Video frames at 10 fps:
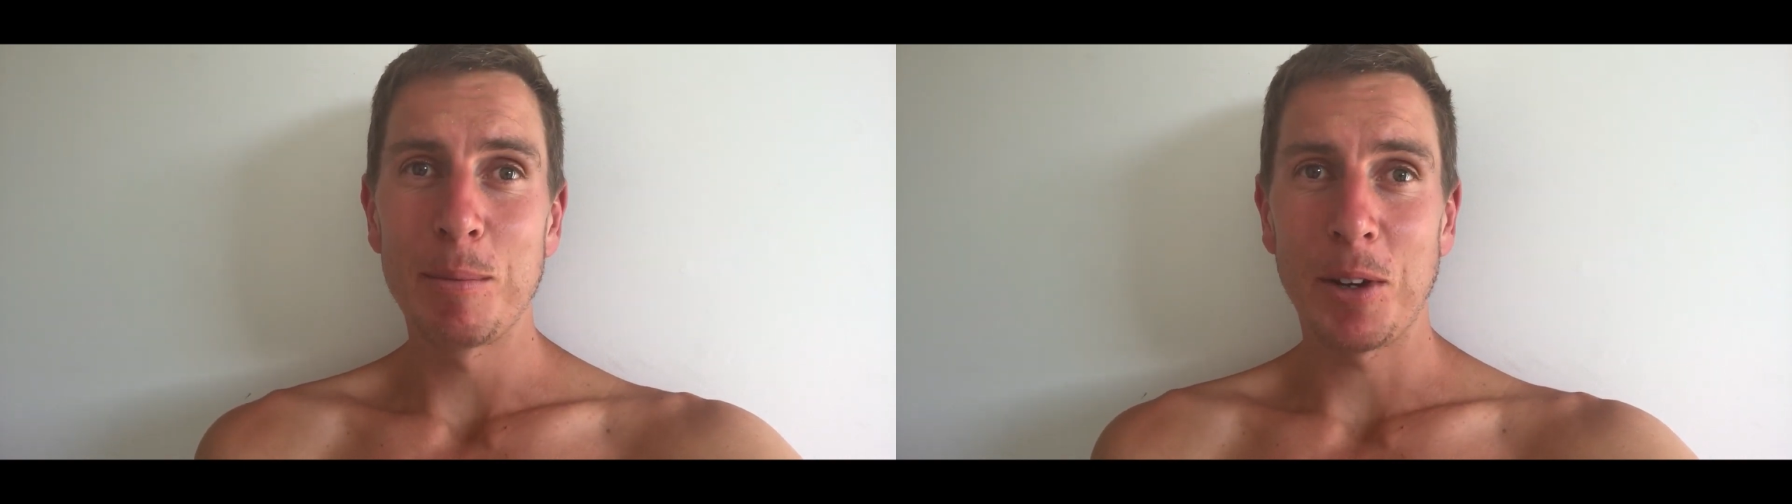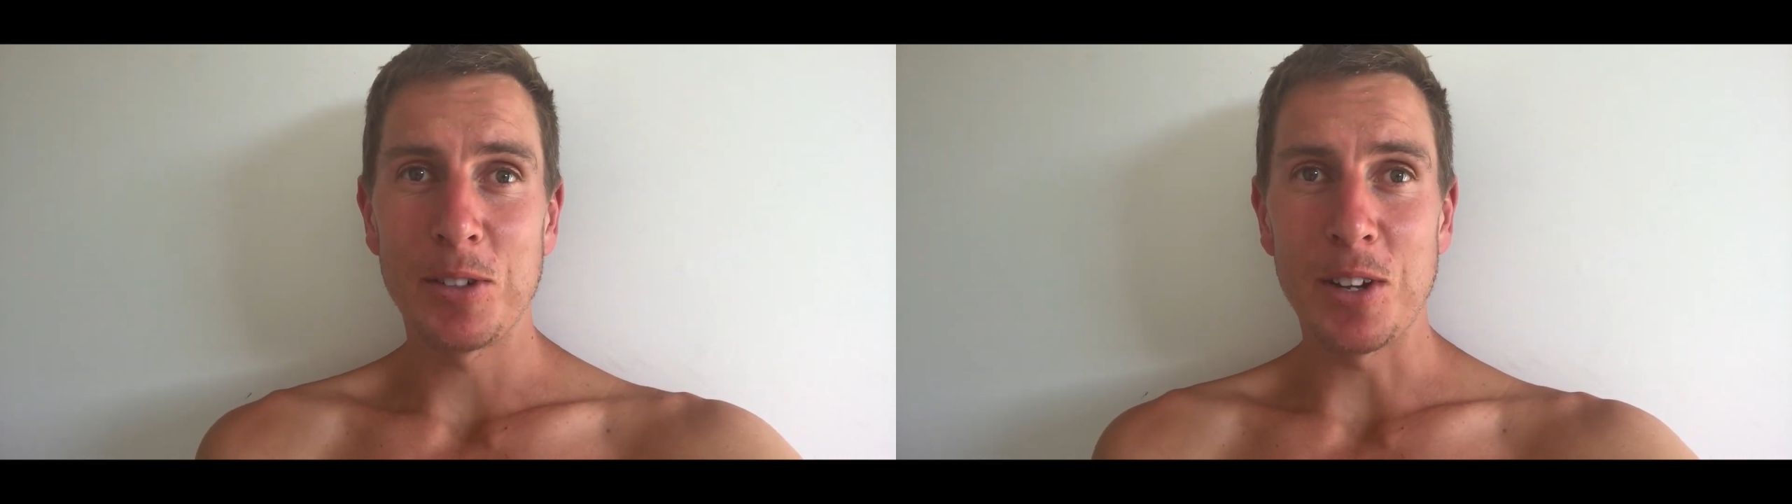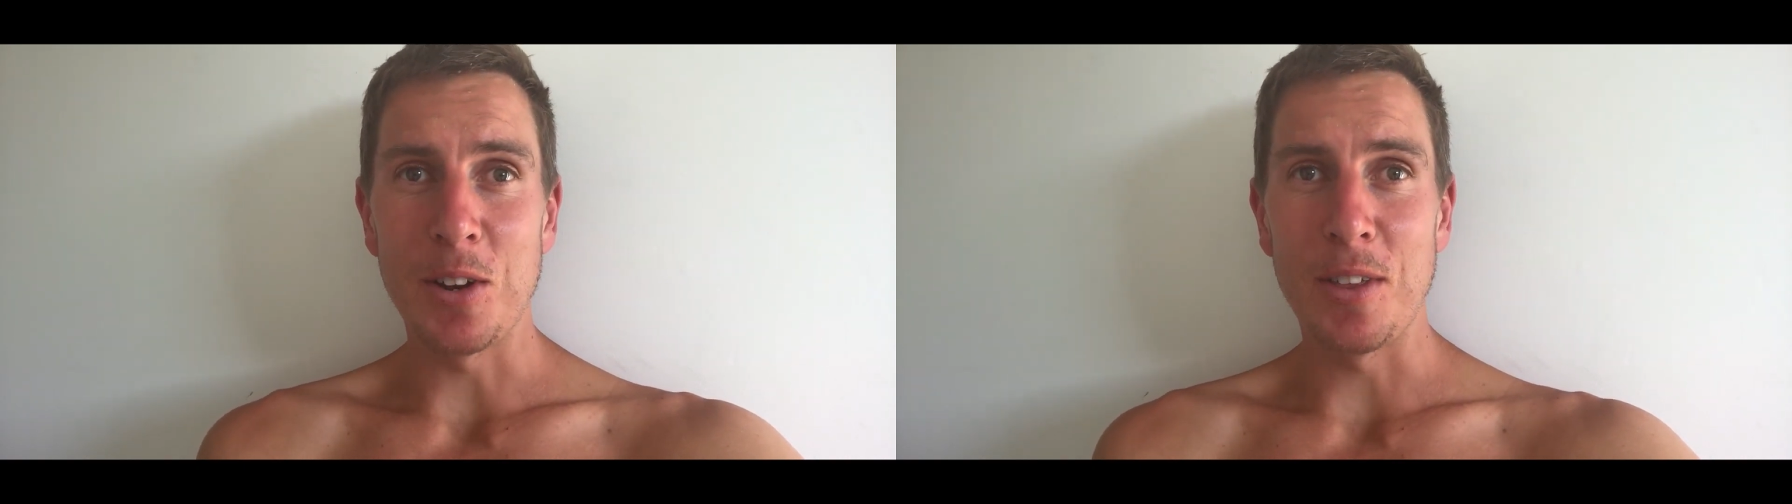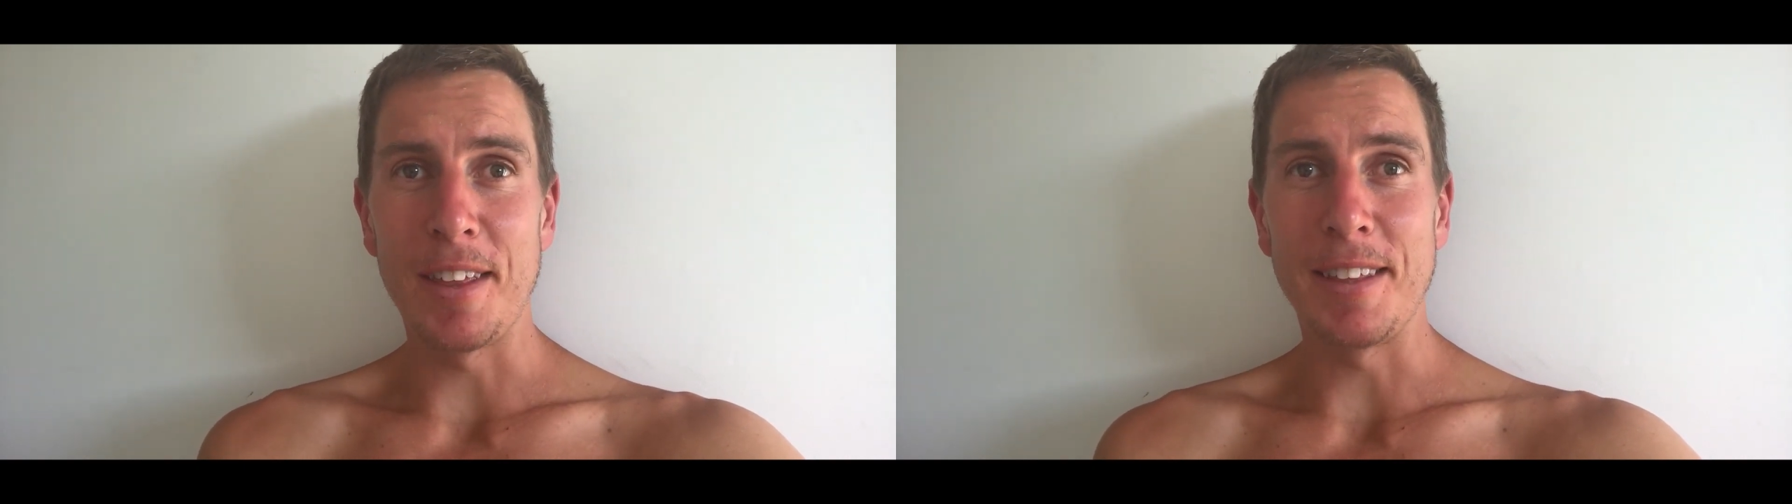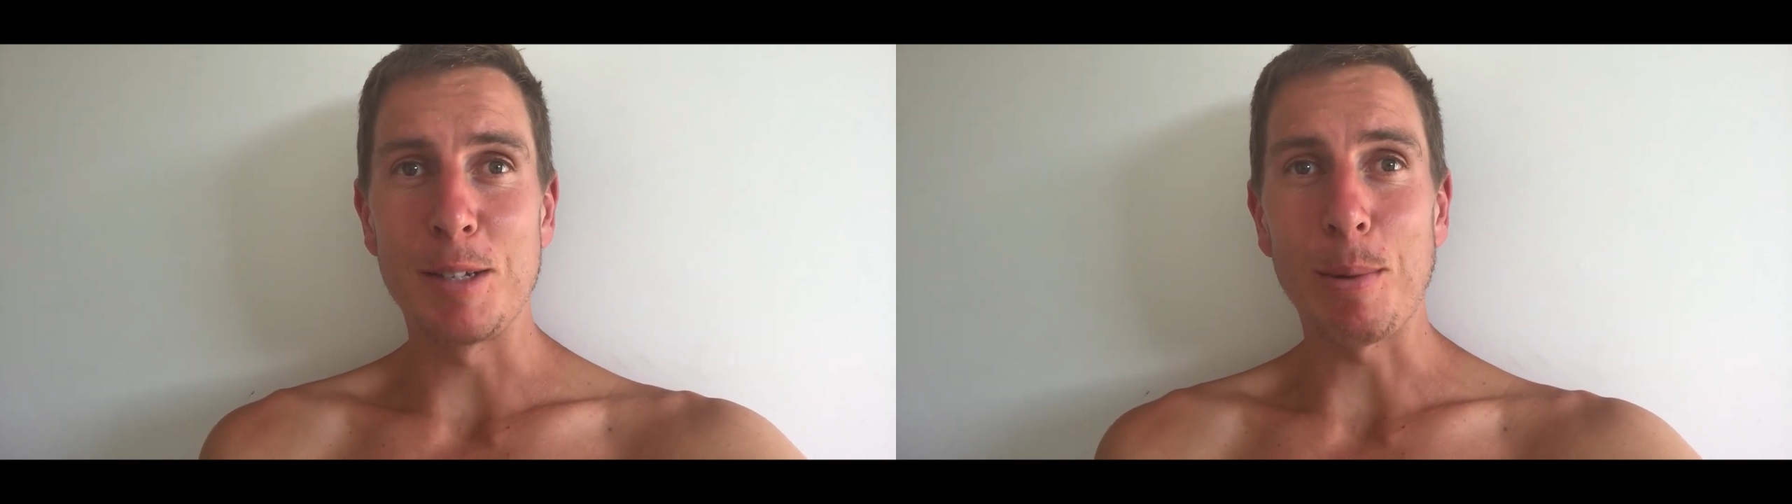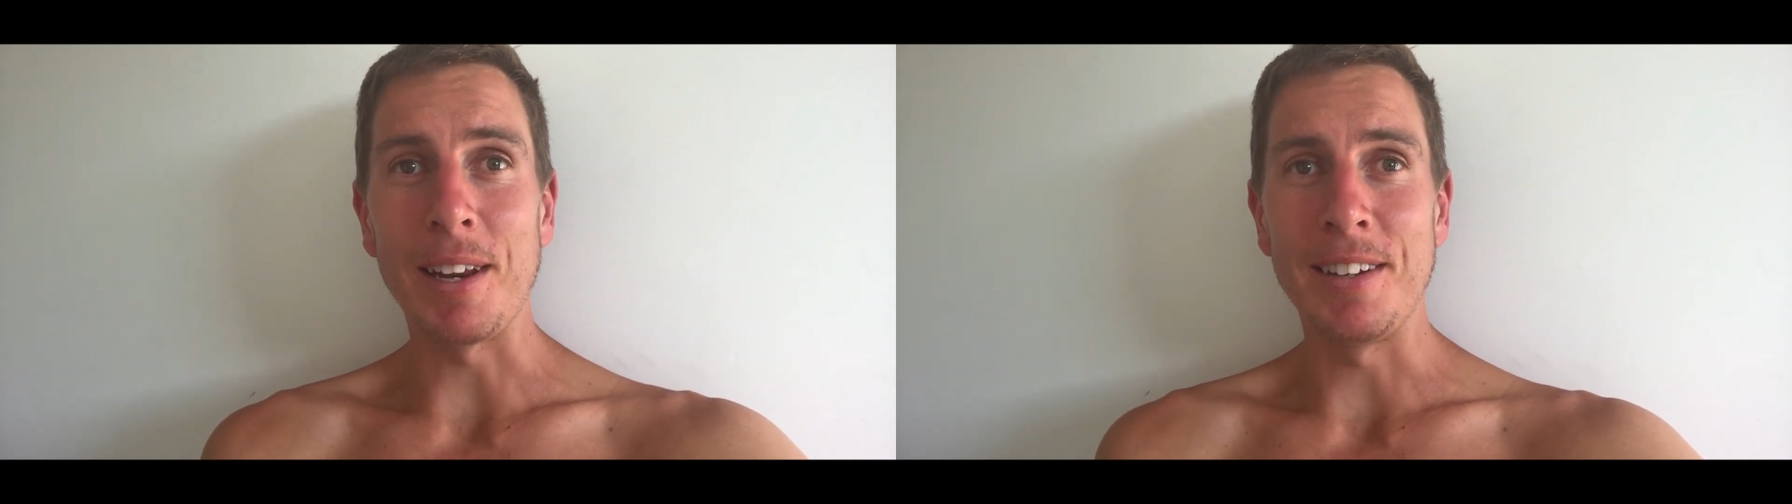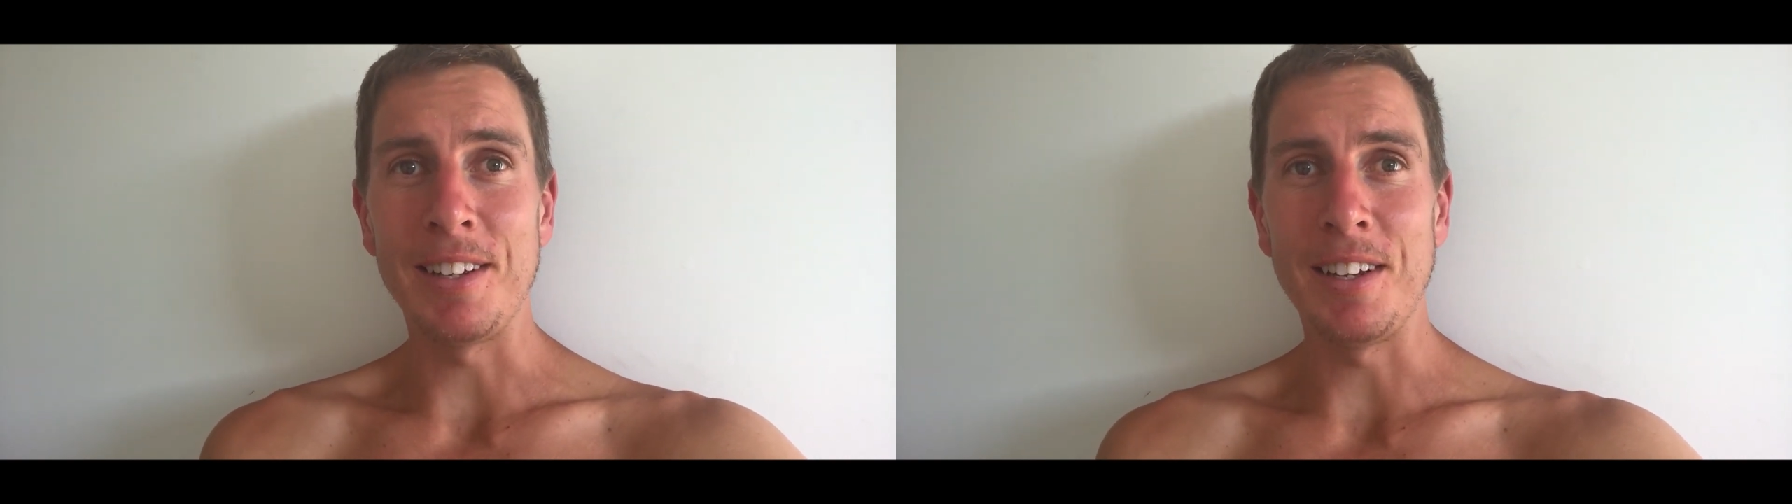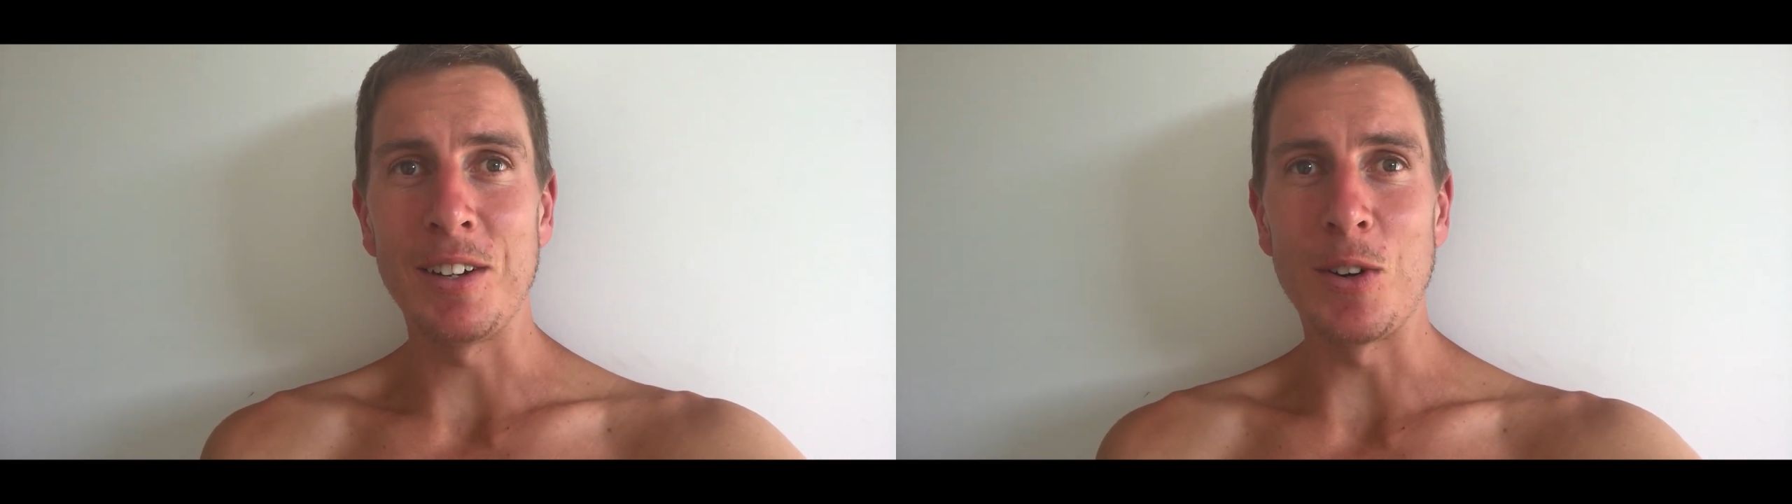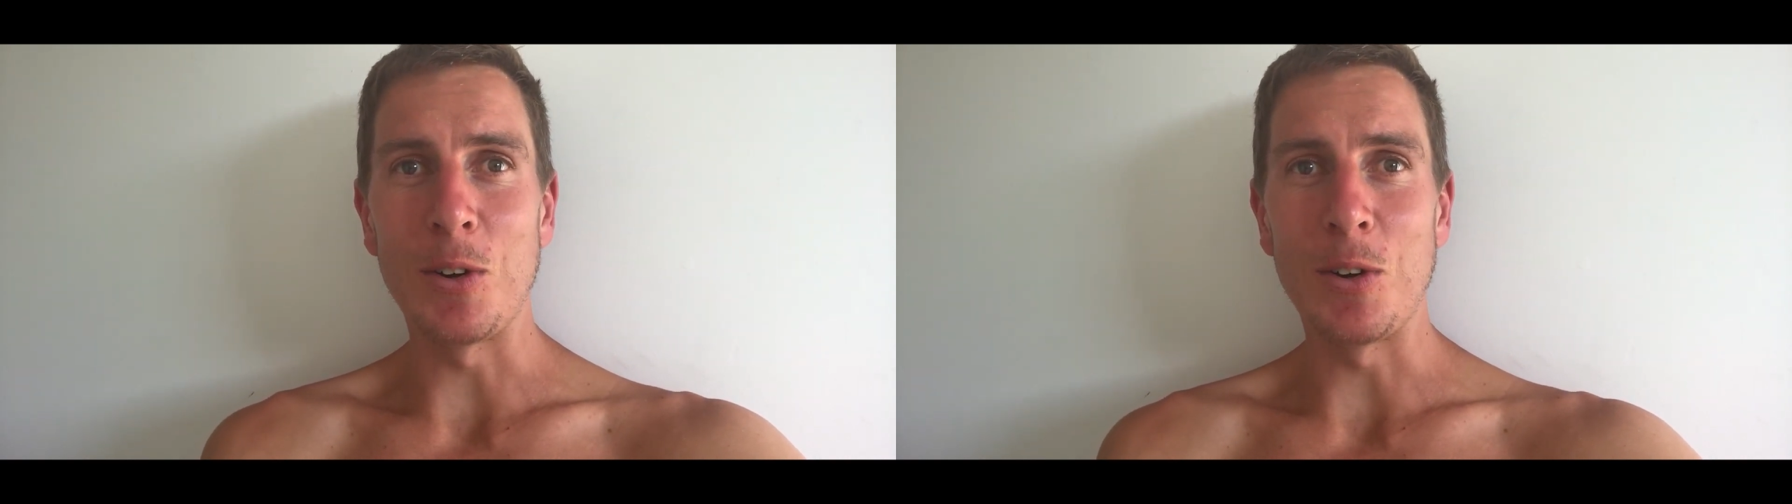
because I know that there's plenty